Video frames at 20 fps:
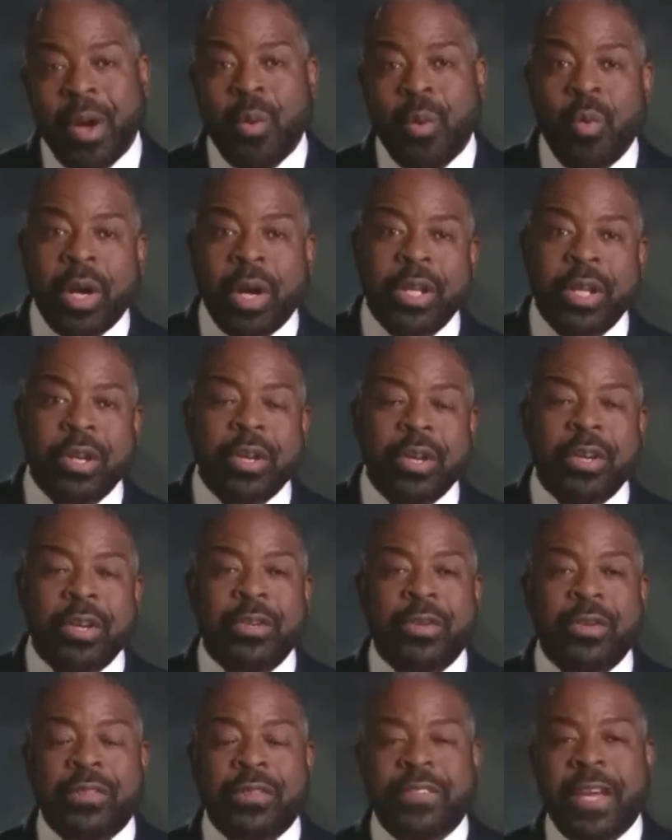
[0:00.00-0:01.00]
What are you going to
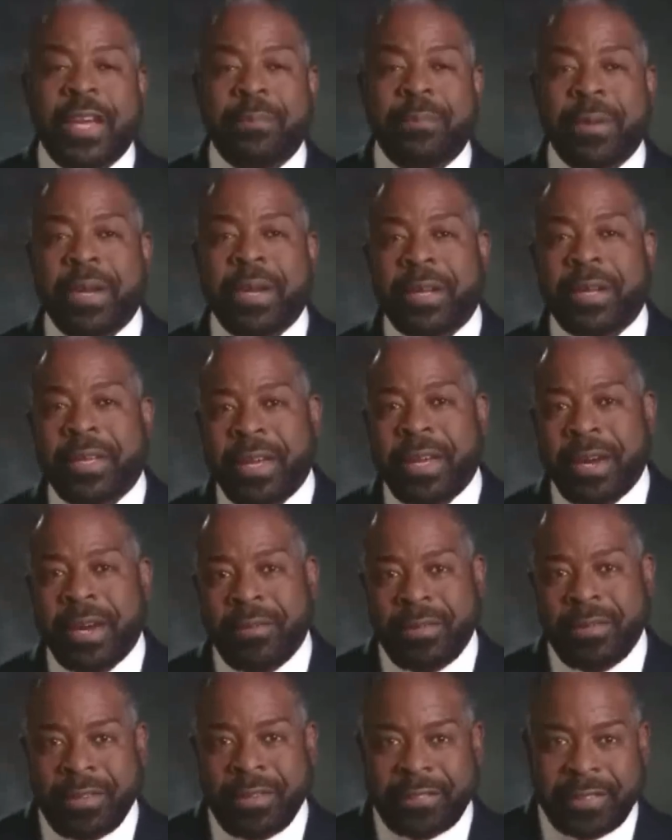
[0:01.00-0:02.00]
do to take better care
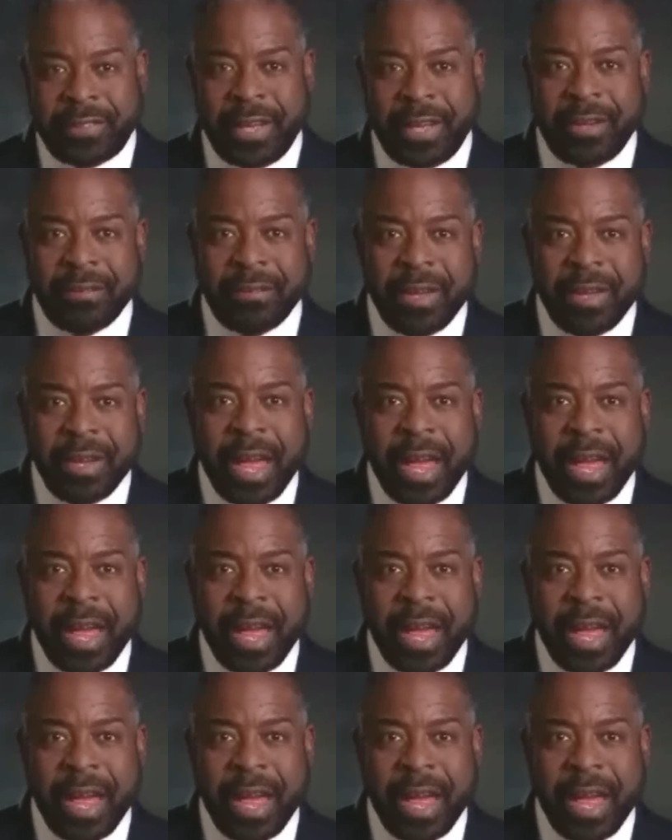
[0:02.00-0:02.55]
of yourself?